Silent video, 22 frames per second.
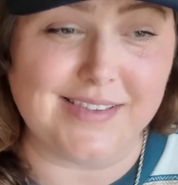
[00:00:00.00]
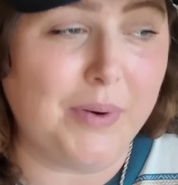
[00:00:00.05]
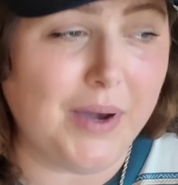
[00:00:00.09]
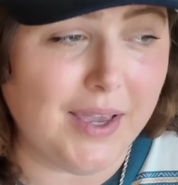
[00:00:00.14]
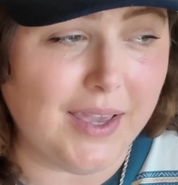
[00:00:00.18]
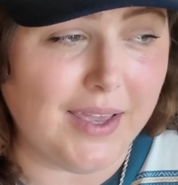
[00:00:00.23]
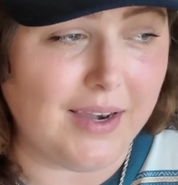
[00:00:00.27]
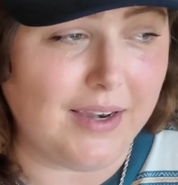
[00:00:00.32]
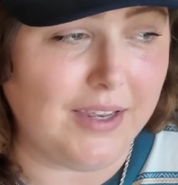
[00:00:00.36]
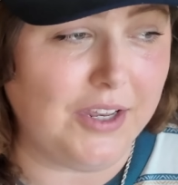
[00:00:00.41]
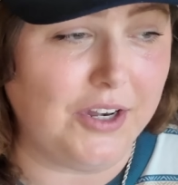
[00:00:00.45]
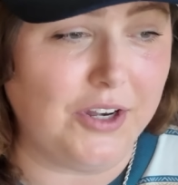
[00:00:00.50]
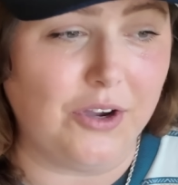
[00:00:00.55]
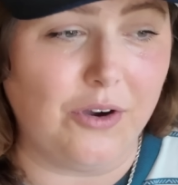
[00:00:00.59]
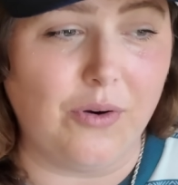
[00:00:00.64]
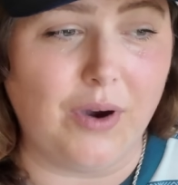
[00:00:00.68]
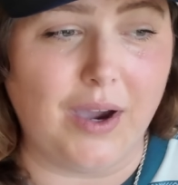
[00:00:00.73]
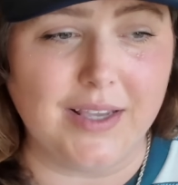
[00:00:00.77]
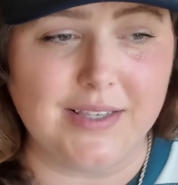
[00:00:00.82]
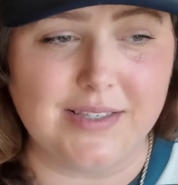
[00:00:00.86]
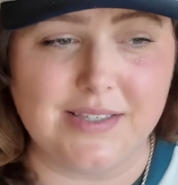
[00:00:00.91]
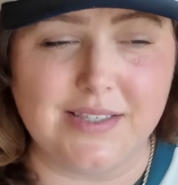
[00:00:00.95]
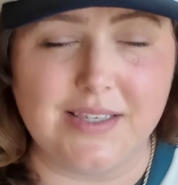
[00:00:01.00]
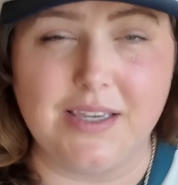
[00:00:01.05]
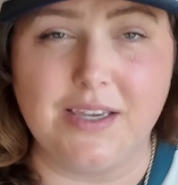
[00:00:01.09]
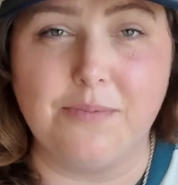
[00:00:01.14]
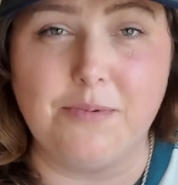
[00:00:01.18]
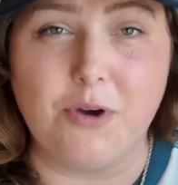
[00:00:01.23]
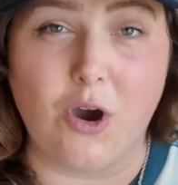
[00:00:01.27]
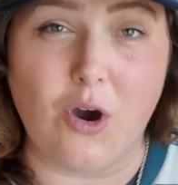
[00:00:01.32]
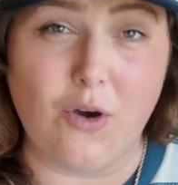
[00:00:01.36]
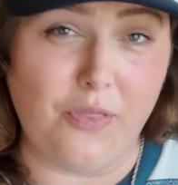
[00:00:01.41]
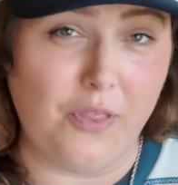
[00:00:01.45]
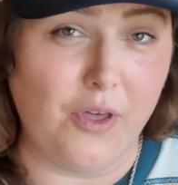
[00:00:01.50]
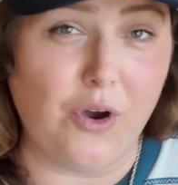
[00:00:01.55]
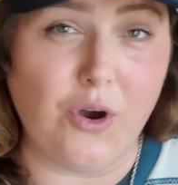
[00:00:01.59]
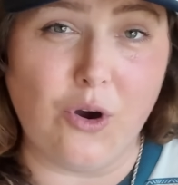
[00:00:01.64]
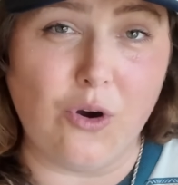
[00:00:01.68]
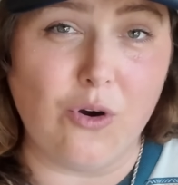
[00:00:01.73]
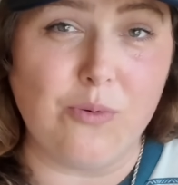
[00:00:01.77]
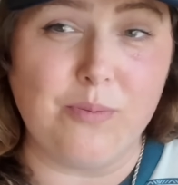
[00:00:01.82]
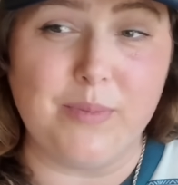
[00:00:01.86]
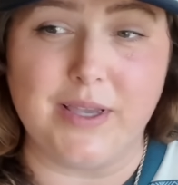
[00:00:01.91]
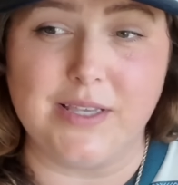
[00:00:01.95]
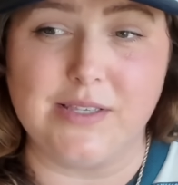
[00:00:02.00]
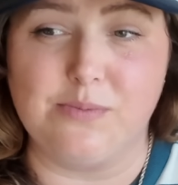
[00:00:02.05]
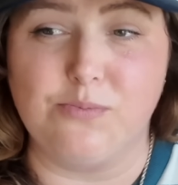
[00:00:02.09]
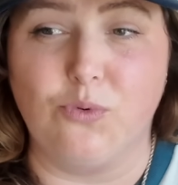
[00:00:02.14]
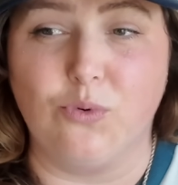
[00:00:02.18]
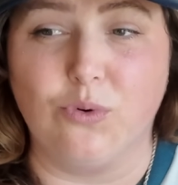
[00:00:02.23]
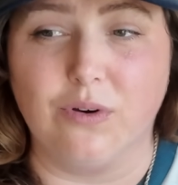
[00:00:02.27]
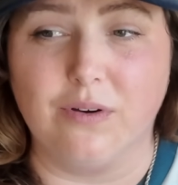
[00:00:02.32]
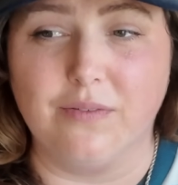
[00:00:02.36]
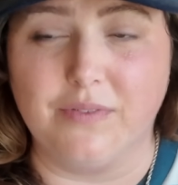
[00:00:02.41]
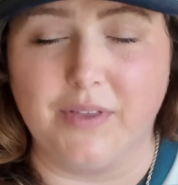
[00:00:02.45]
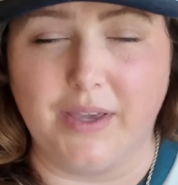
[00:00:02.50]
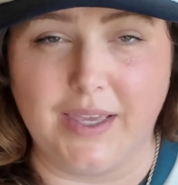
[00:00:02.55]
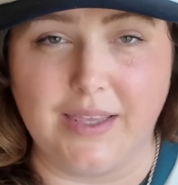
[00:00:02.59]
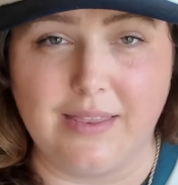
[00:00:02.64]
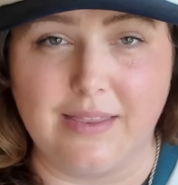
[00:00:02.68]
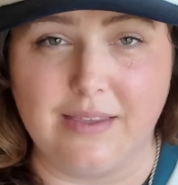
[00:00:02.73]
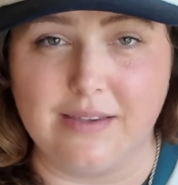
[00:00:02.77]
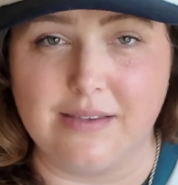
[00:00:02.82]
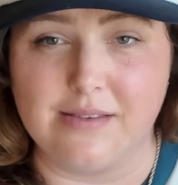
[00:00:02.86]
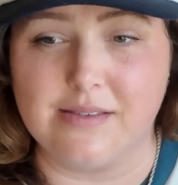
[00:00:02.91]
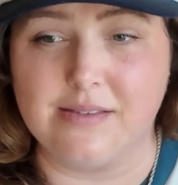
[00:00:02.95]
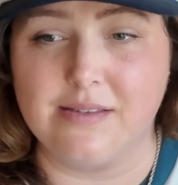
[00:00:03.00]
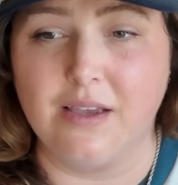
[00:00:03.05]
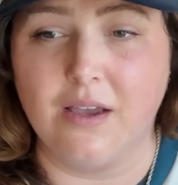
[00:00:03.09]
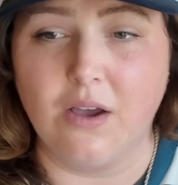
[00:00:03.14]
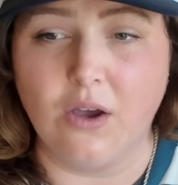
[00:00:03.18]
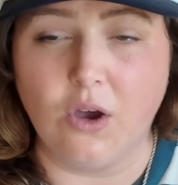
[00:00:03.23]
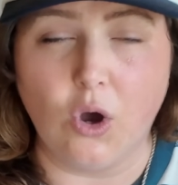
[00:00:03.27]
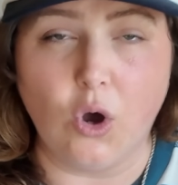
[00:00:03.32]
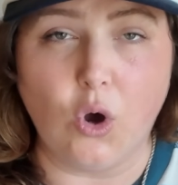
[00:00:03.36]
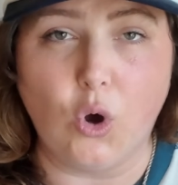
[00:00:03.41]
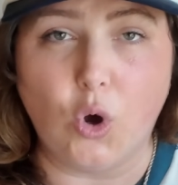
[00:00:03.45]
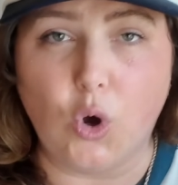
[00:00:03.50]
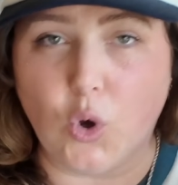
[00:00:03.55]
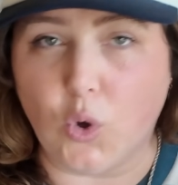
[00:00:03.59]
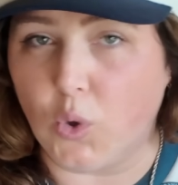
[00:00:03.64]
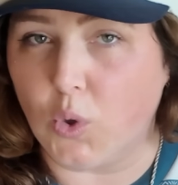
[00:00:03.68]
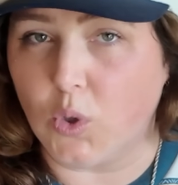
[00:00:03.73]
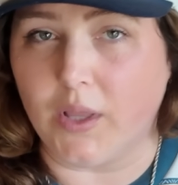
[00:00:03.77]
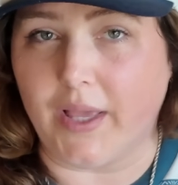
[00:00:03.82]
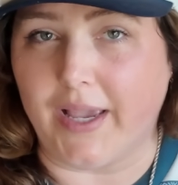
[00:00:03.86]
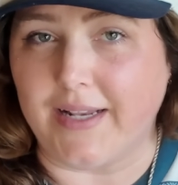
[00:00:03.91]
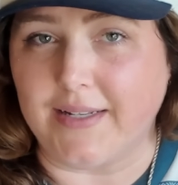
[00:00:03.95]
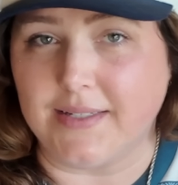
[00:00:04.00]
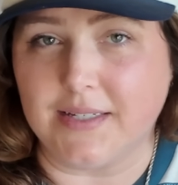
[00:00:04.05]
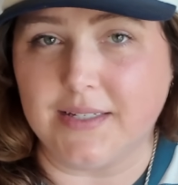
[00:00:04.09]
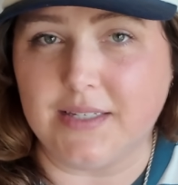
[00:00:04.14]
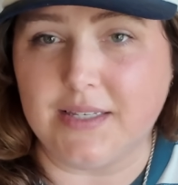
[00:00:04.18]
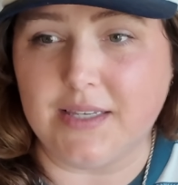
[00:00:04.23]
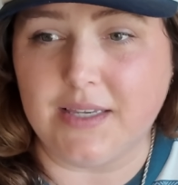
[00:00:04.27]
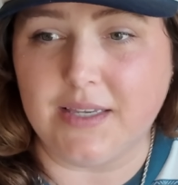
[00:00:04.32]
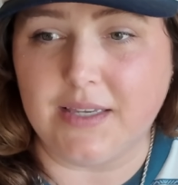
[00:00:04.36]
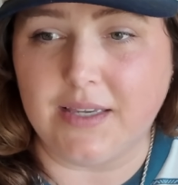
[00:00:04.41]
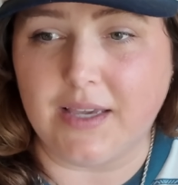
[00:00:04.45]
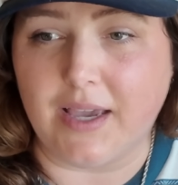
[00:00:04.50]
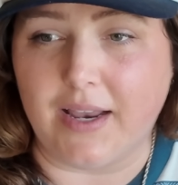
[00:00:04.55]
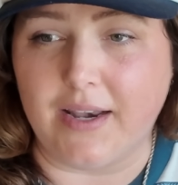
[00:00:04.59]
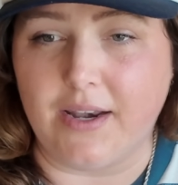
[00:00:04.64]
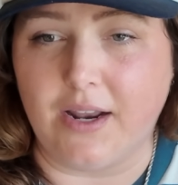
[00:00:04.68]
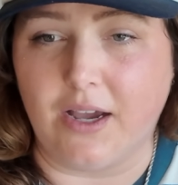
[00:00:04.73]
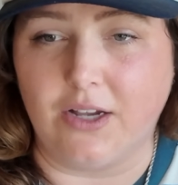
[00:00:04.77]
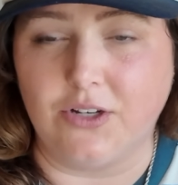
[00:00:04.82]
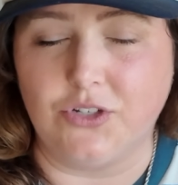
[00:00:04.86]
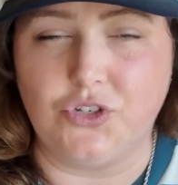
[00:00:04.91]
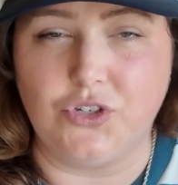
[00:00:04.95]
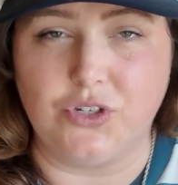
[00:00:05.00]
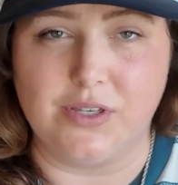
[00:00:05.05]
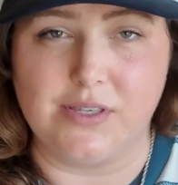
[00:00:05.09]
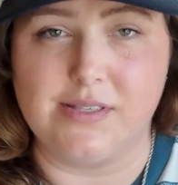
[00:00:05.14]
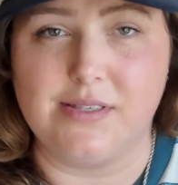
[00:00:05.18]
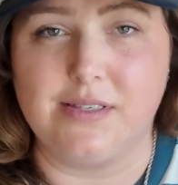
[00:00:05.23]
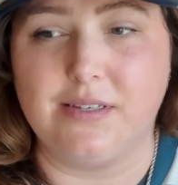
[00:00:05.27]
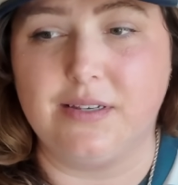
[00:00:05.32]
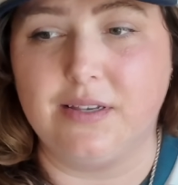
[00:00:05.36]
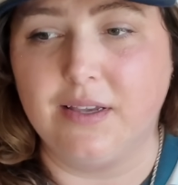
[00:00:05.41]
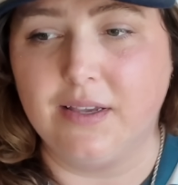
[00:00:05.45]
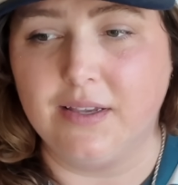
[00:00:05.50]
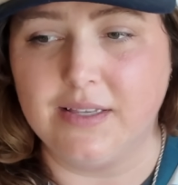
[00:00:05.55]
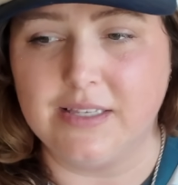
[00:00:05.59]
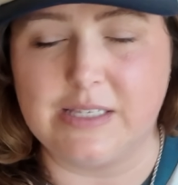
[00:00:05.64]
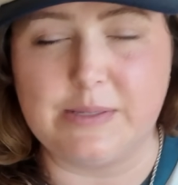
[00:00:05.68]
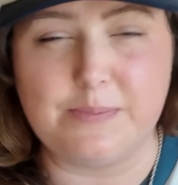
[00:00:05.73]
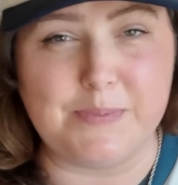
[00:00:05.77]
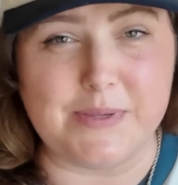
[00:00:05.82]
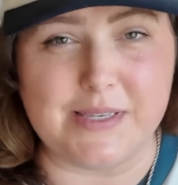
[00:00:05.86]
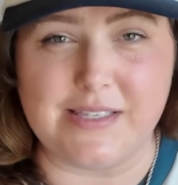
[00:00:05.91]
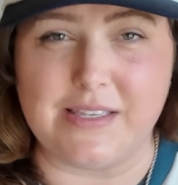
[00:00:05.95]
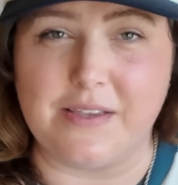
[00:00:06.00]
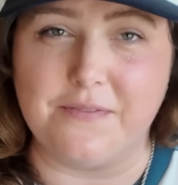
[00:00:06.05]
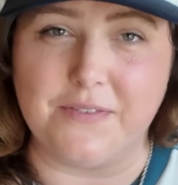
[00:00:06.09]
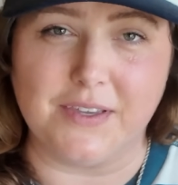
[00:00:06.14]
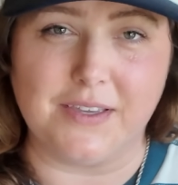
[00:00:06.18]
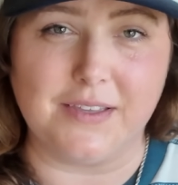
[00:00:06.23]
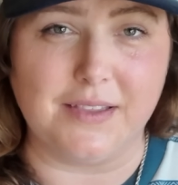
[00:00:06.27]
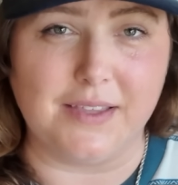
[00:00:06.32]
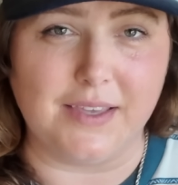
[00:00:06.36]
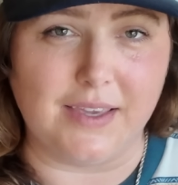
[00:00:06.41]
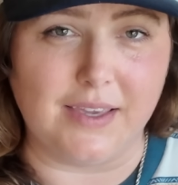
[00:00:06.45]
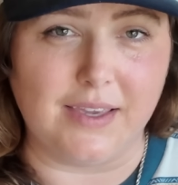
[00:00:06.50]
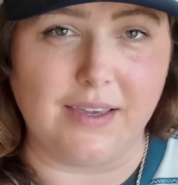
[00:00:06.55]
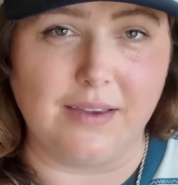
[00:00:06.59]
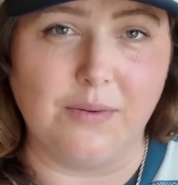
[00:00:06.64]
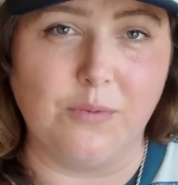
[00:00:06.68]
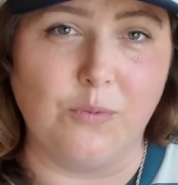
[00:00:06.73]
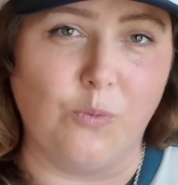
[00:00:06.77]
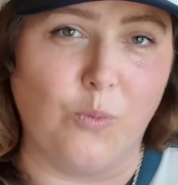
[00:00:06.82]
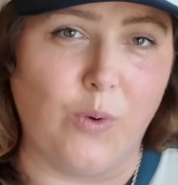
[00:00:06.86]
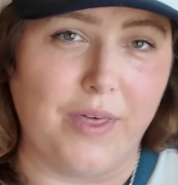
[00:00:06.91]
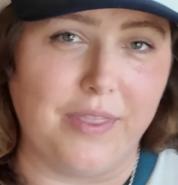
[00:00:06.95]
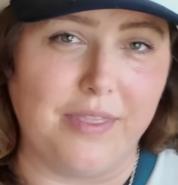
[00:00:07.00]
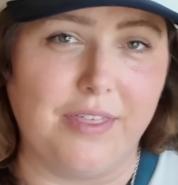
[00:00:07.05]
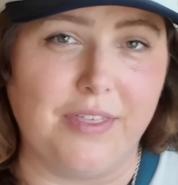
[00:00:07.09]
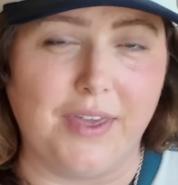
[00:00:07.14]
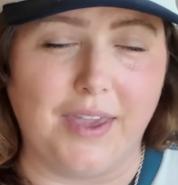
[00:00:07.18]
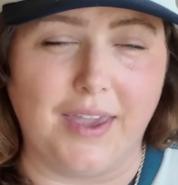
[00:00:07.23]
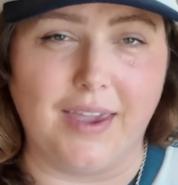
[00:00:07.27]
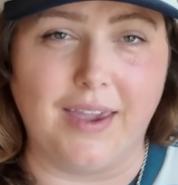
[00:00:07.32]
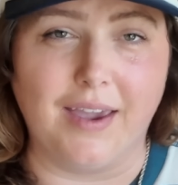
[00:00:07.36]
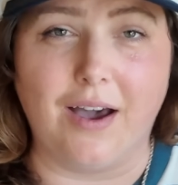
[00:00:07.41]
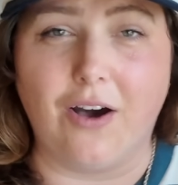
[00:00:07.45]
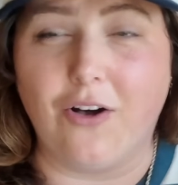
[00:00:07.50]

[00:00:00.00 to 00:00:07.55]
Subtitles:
But you know, I see the home as more of like this whole entity and not just specifically one thing.